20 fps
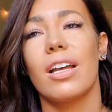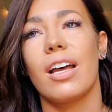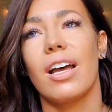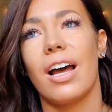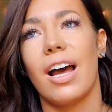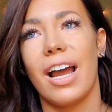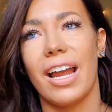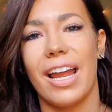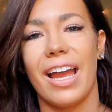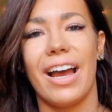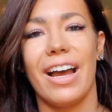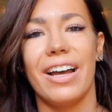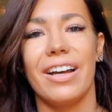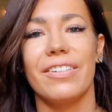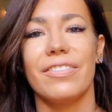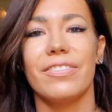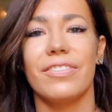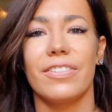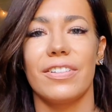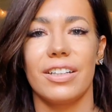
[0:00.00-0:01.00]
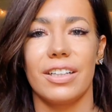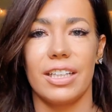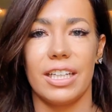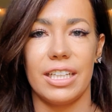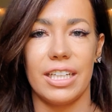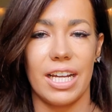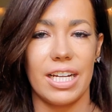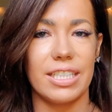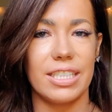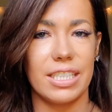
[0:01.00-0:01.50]
I have
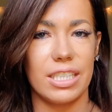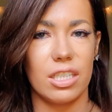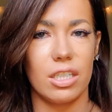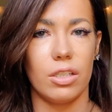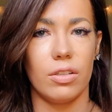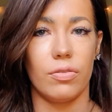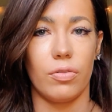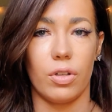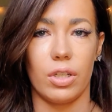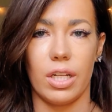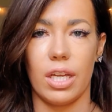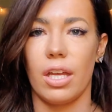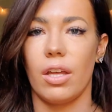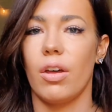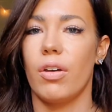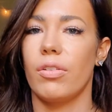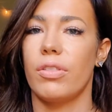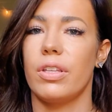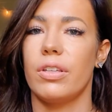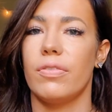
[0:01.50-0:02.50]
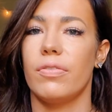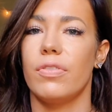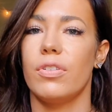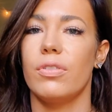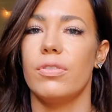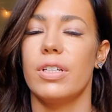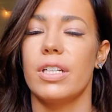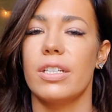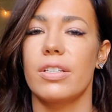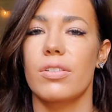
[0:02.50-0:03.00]
an idea of what a healthy
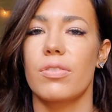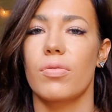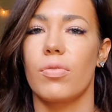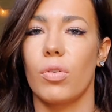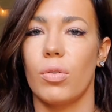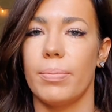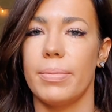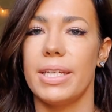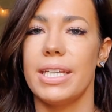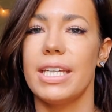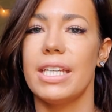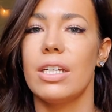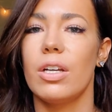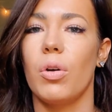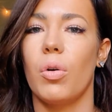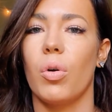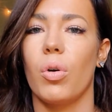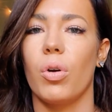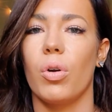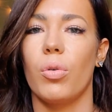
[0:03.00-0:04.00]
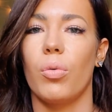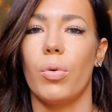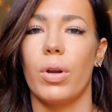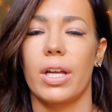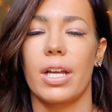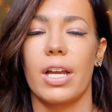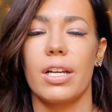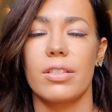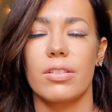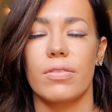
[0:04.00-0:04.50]
food is for me, or what
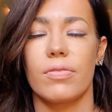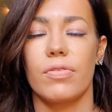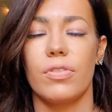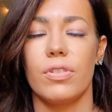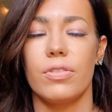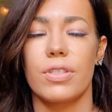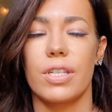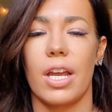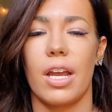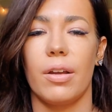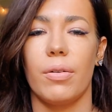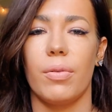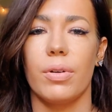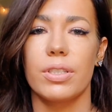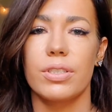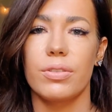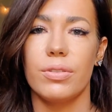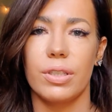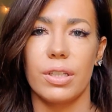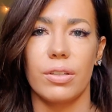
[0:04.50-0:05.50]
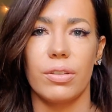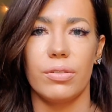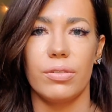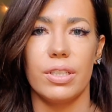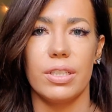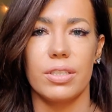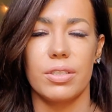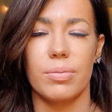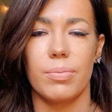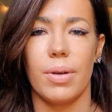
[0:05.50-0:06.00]
kinds of foods I want to include
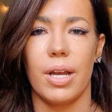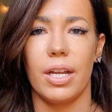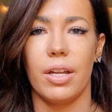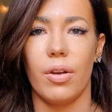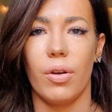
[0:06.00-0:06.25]
into my